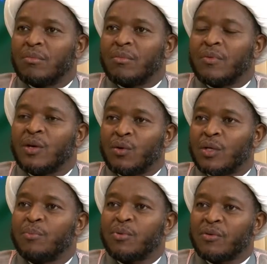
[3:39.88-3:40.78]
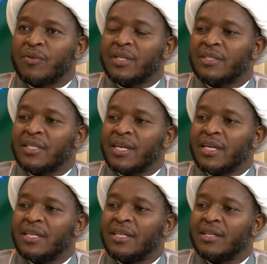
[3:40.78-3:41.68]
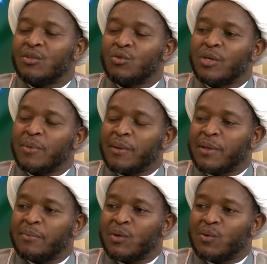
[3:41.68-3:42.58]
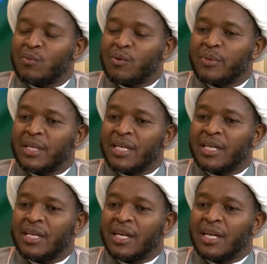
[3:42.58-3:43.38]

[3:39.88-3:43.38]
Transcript: the Holy Prophet said to Imam Amirul Mu'minin,